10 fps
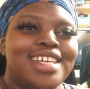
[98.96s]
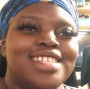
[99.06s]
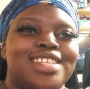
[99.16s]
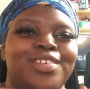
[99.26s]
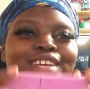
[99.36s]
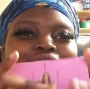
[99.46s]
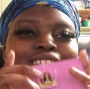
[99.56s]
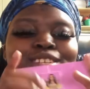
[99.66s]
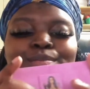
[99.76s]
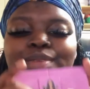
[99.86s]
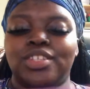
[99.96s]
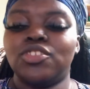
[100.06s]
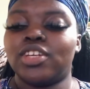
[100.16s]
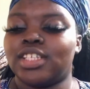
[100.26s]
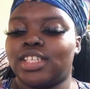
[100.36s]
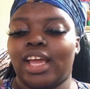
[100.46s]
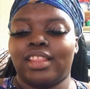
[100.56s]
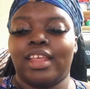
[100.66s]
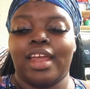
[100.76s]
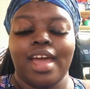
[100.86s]
So yeah, so be sure to check
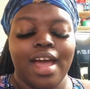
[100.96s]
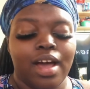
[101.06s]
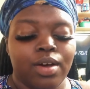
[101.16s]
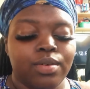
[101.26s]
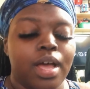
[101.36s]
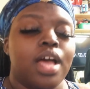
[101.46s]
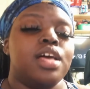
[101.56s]
that out.